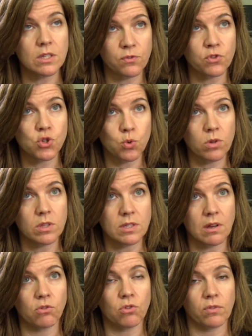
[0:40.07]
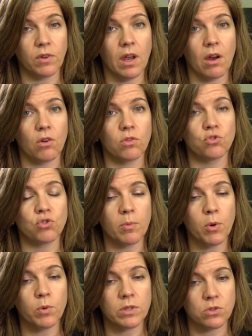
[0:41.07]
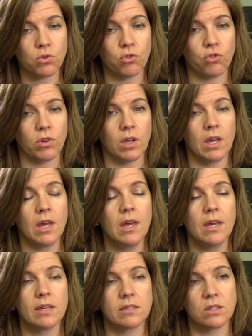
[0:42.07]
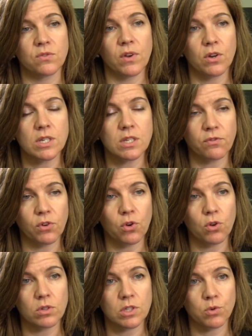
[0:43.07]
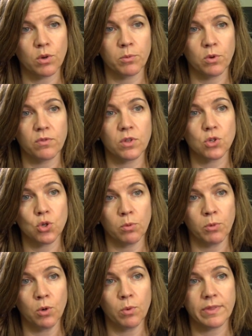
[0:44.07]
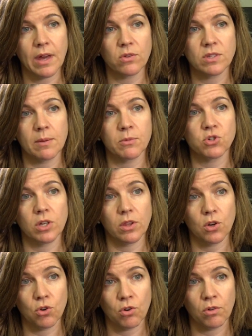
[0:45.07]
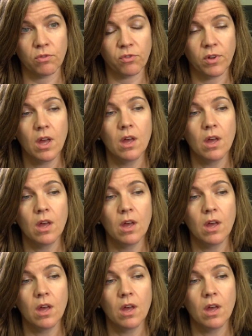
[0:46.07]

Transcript: is for sure the standard of care. The trouble with surgery is it's very difficult to remove the tumor without damaging the nerve.